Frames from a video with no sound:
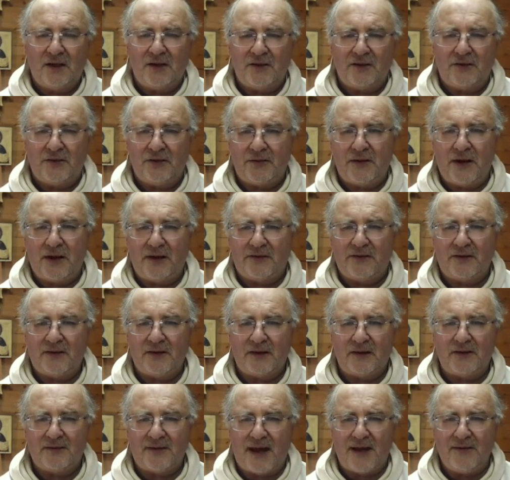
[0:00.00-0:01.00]
Teresa
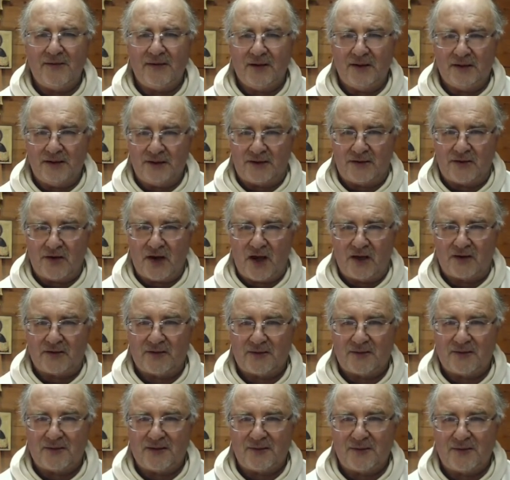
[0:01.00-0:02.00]
of Avila
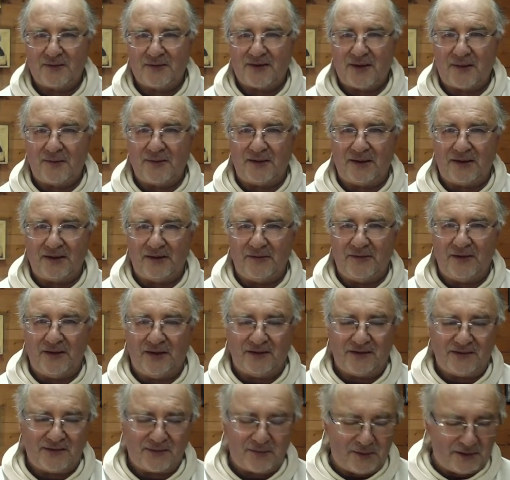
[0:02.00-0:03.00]
grasped something of
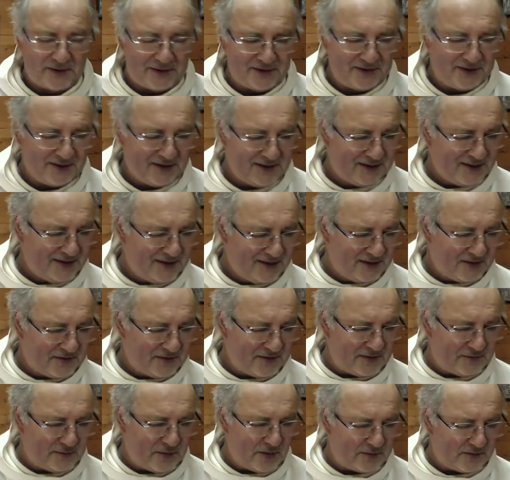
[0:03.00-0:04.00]
this when
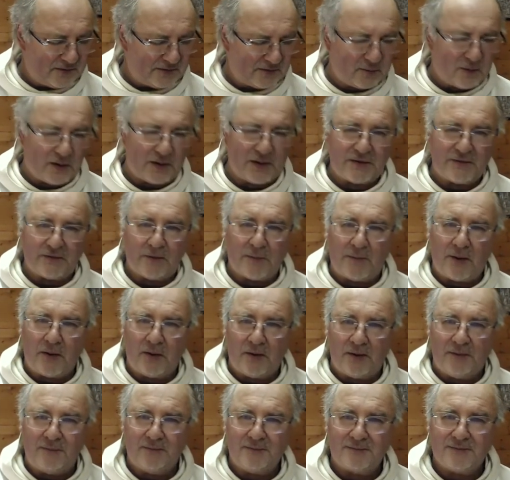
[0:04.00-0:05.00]
she wrote this wonderful
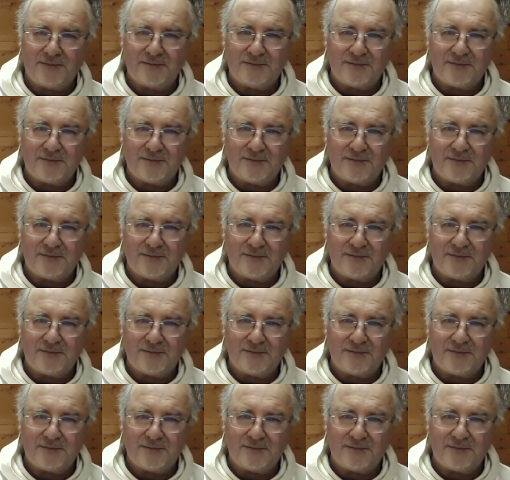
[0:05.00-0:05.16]
poem